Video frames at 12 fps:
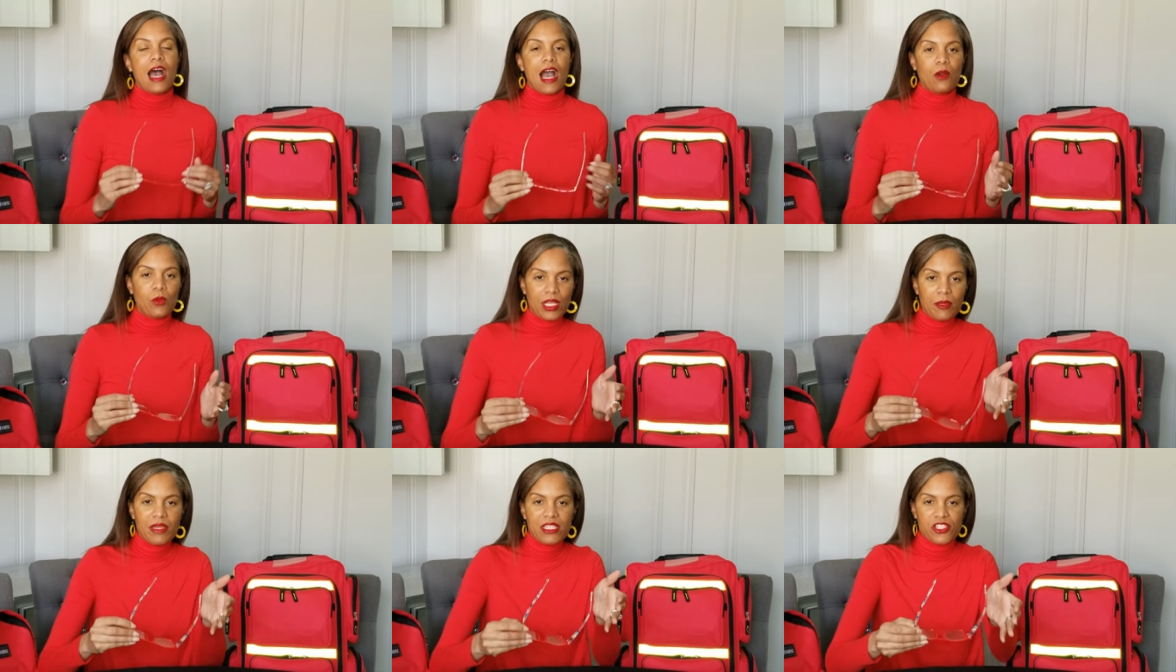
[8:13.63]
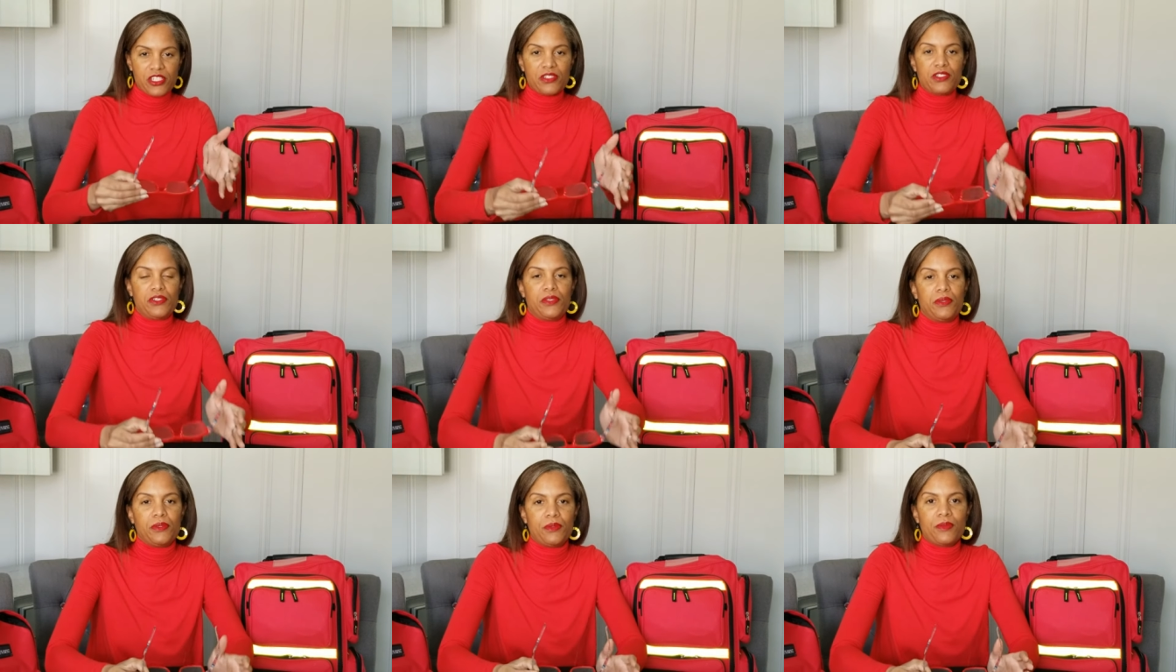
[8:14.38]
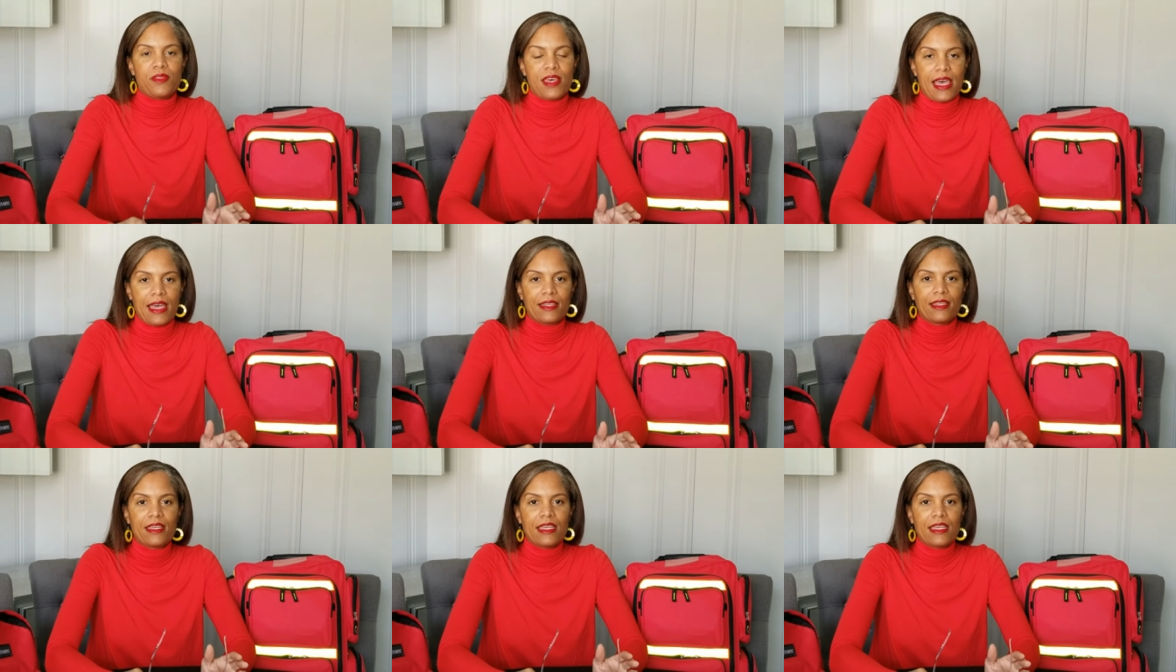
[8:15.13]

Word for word: I want to mention too that